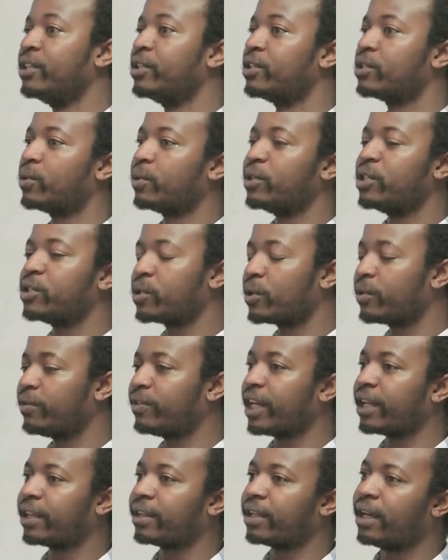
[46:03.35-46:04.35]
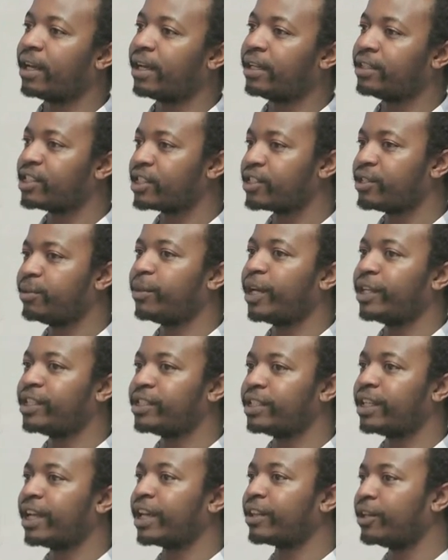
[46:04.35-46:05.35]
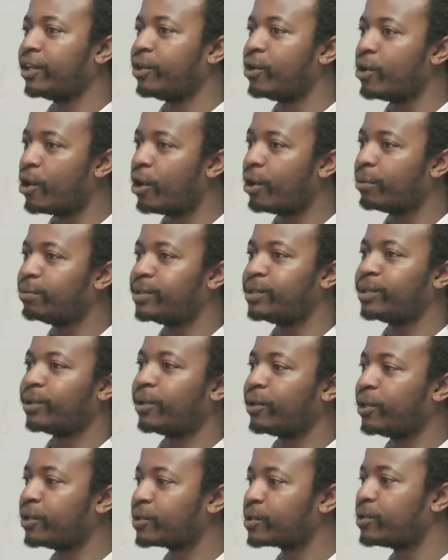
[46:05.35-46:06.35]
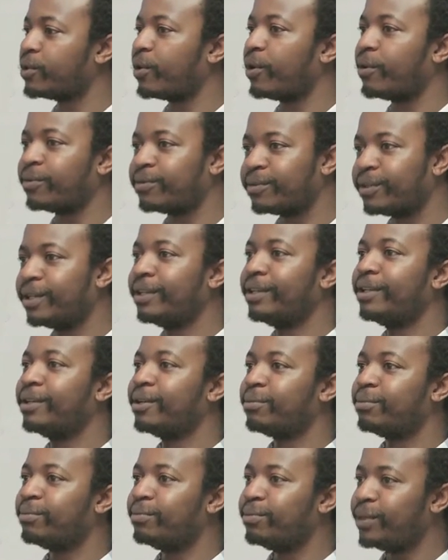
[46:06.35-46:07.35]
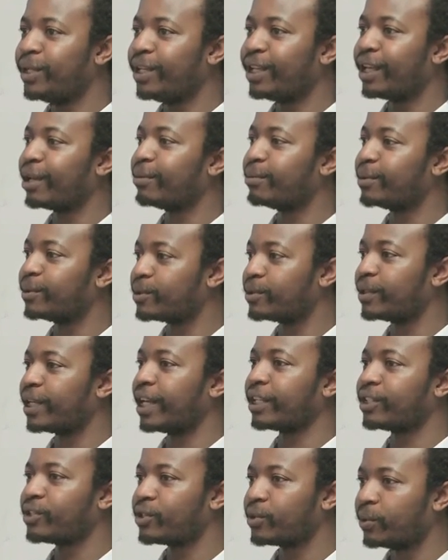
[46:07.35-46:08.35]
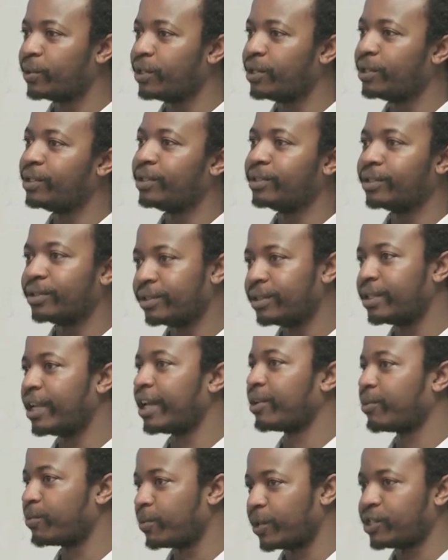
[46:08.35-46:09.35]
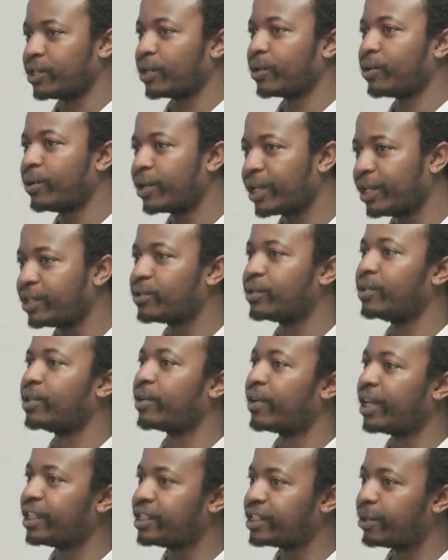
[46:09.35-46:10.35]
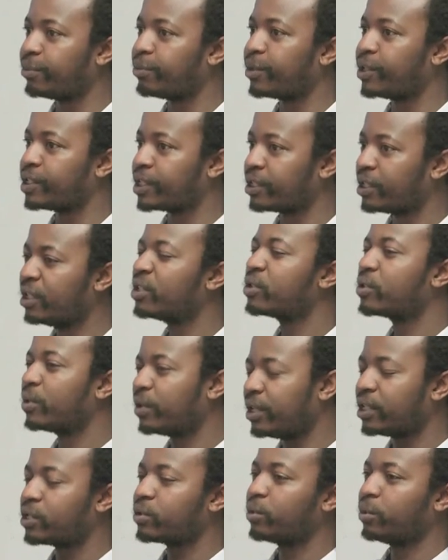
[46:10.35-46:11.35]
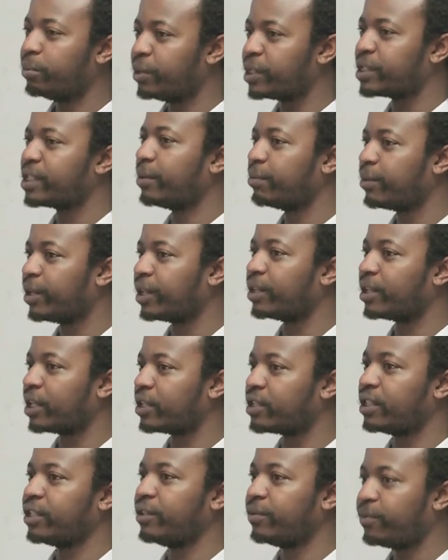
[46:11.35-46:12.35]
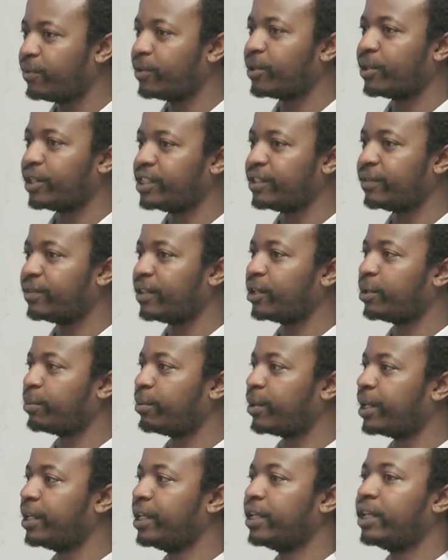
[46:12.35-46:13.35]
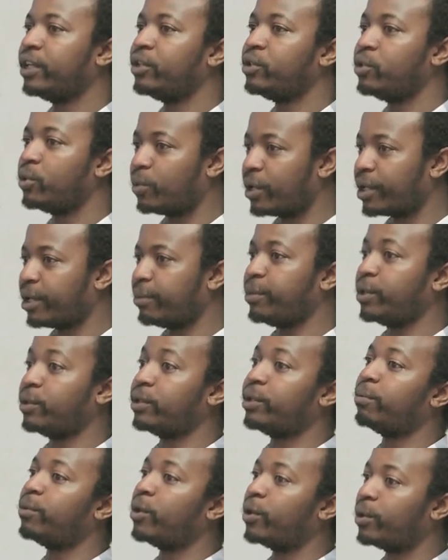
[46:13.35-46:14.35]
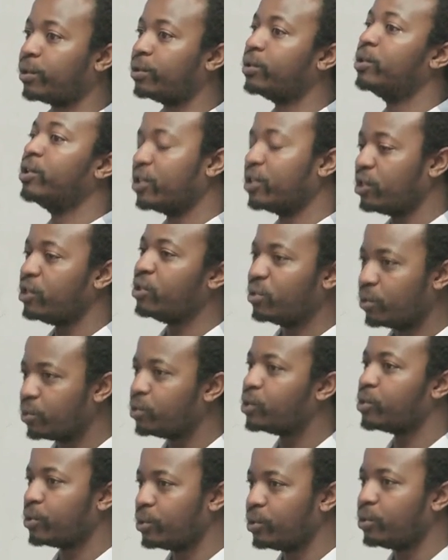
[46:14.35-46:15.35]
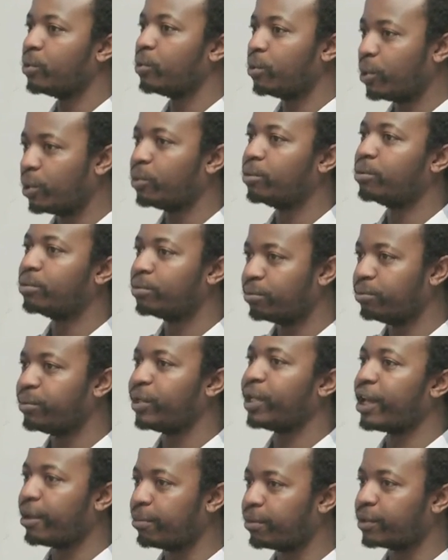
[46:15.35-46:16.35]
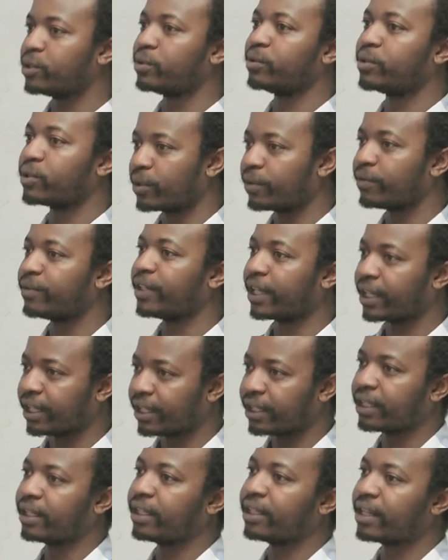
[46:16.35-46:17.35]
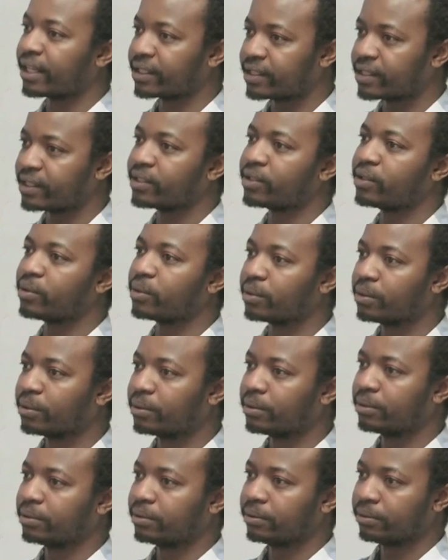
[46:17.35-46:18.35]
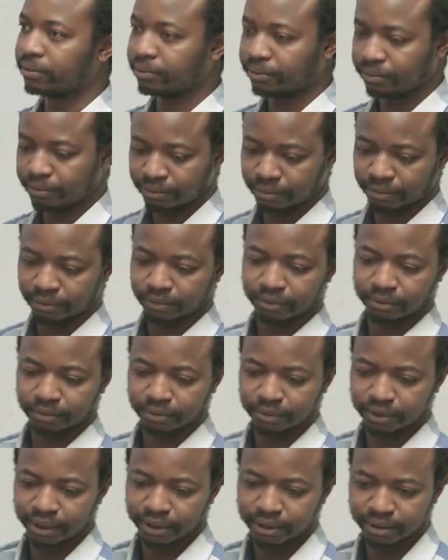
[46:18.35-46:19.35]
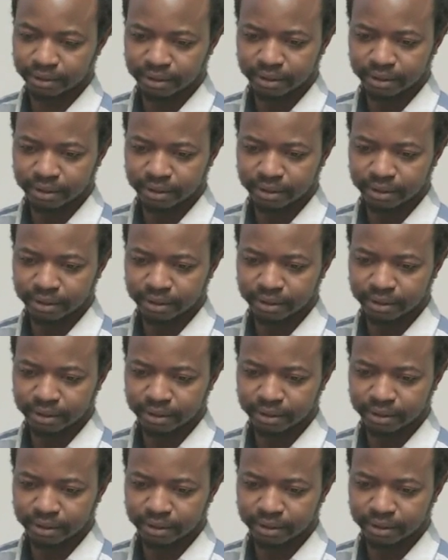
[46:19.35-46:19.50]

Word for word: So it's sort of like, uh, just imagine like the knobs on your stove being able to like tune like what you're cooking to the right temperature. So this will be something that if you're a developer and you want to build a model, you, you will be able to sort of like get access to. Yeah.